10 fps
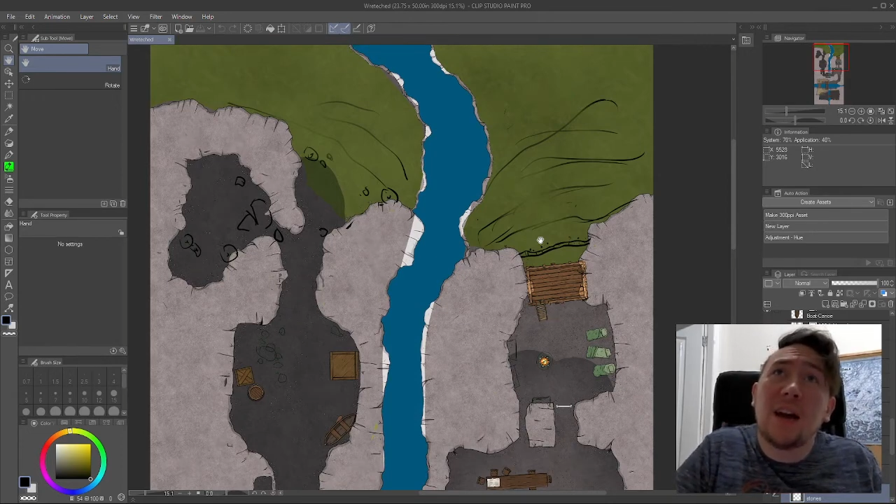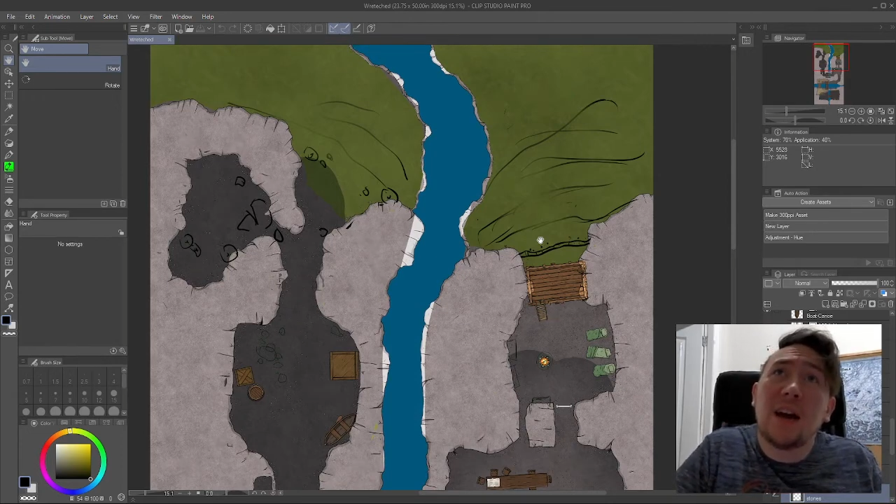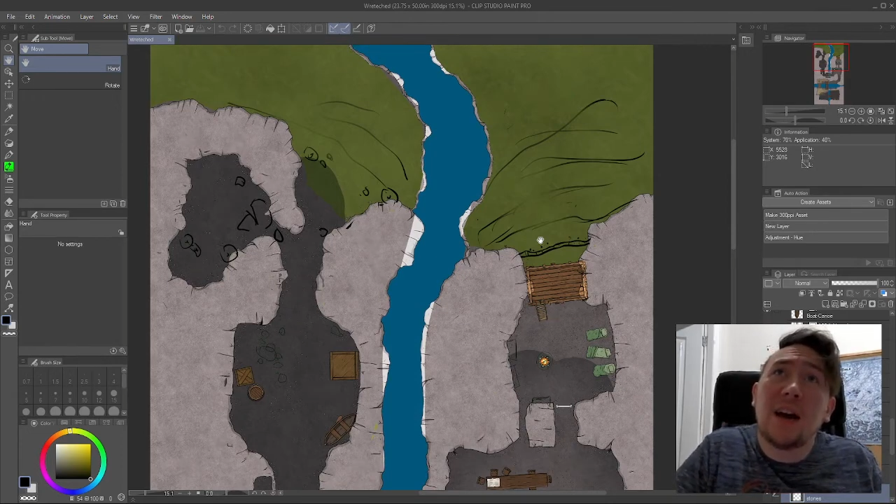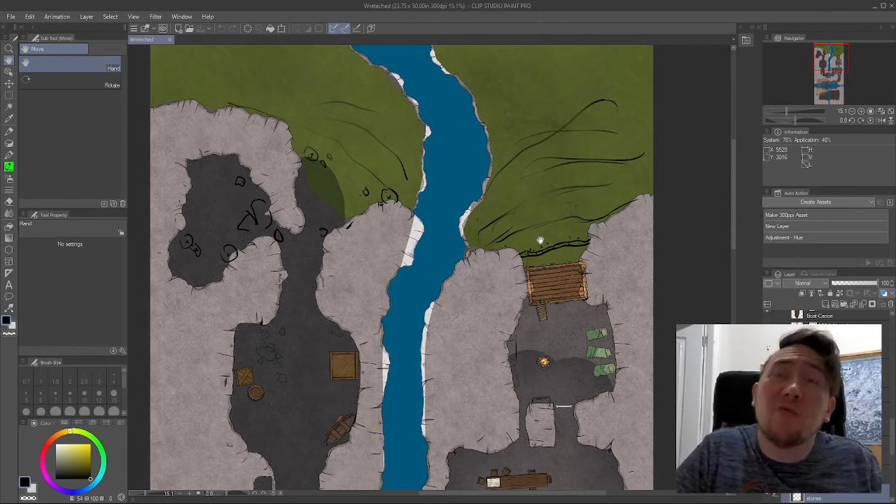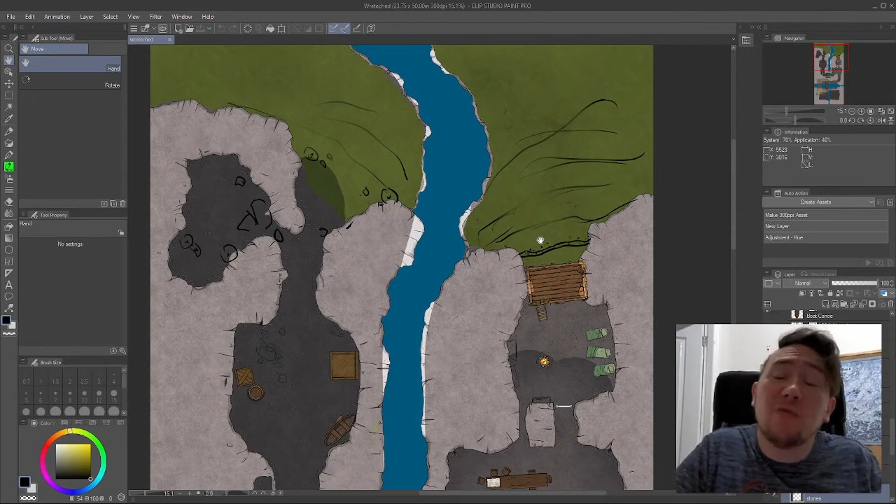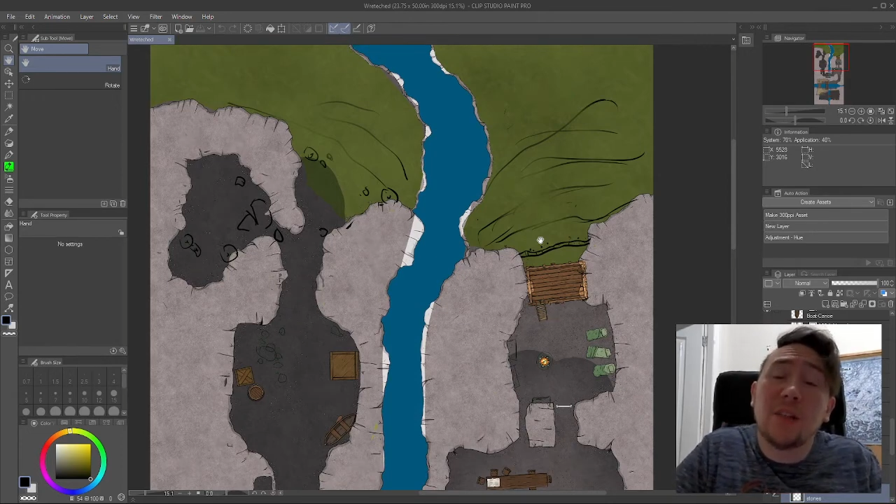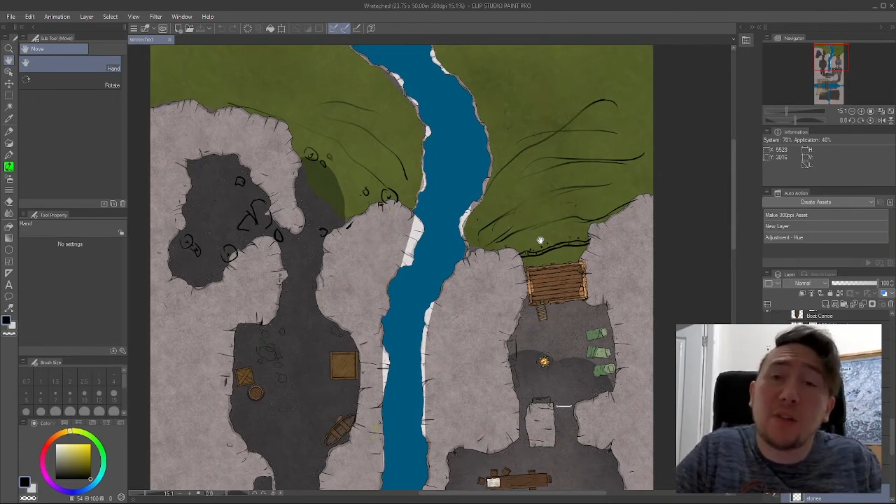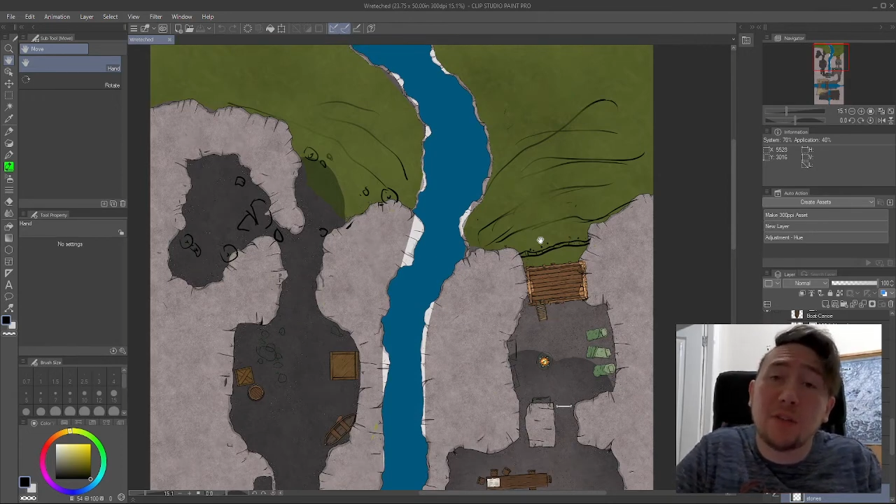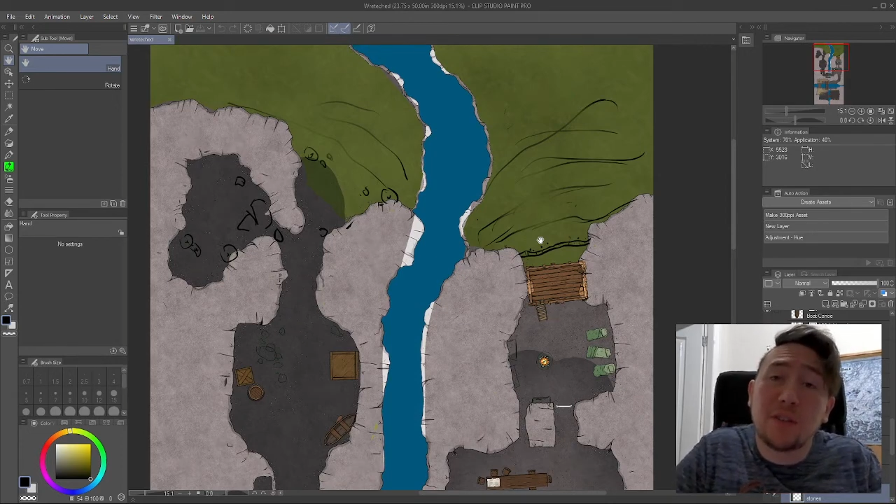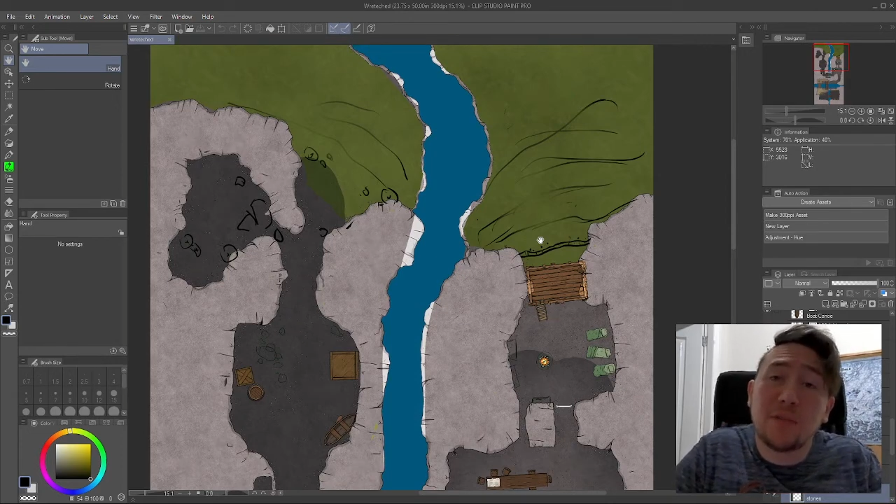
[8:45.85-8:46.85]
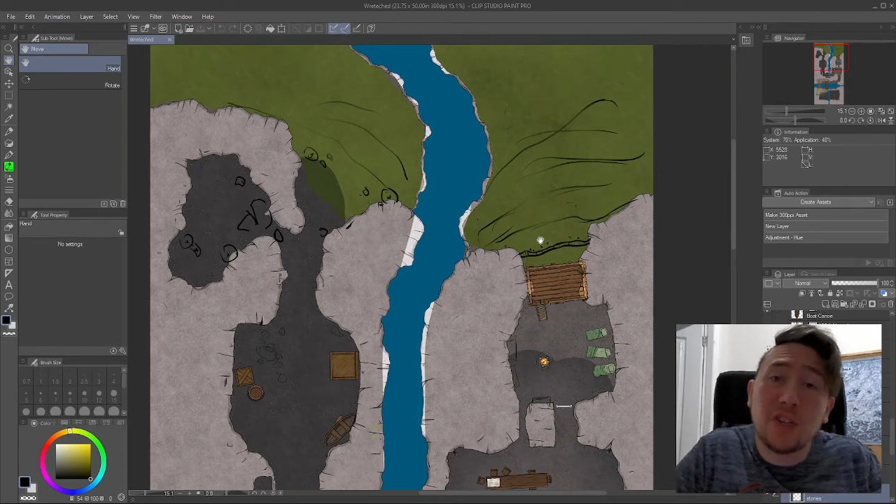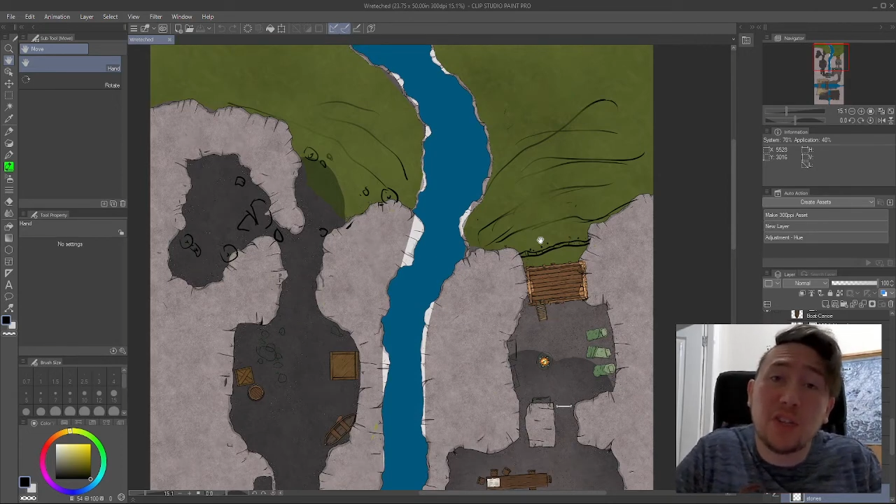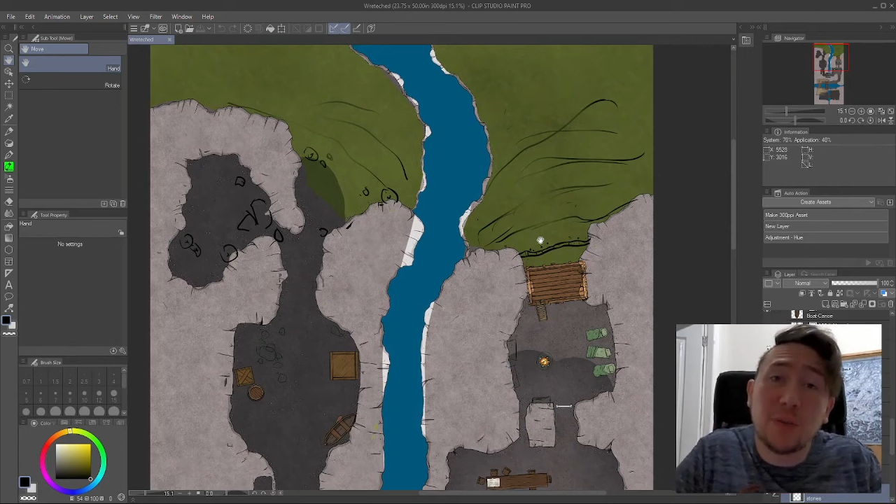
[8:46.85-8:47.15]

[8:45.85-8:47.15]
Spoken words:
are really close to finishing the